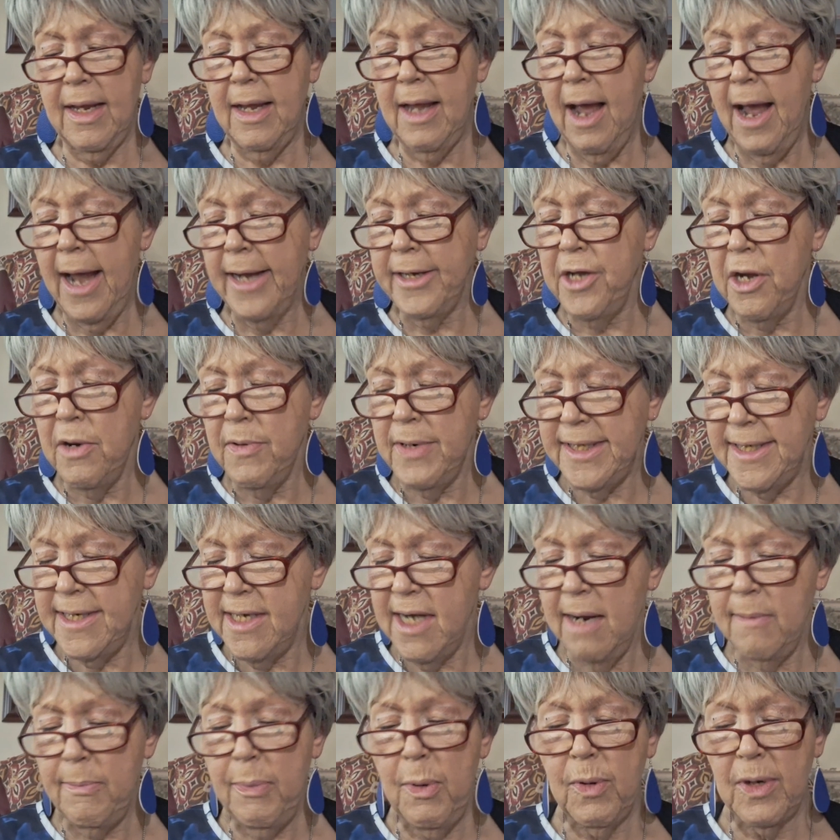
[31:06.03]
I know it's
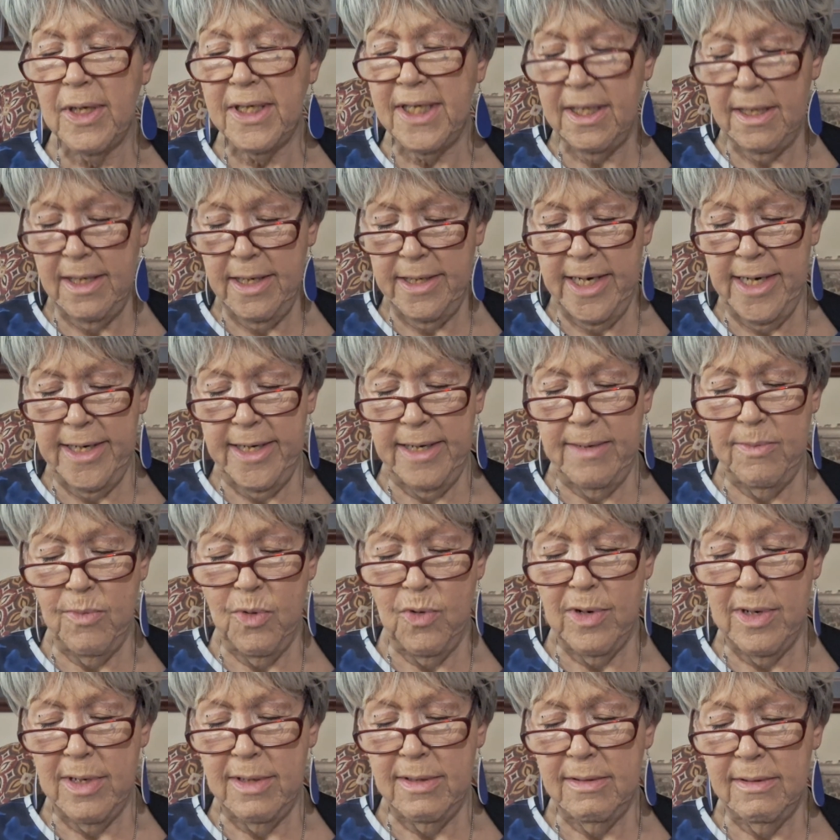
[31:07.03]
not porcelain
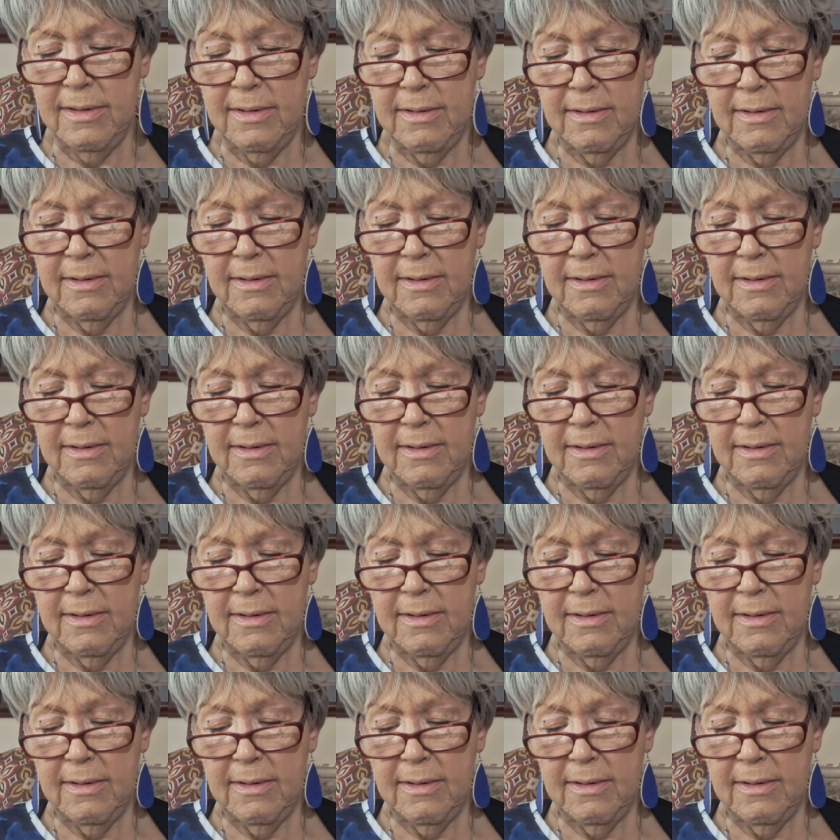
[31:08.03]
anymore.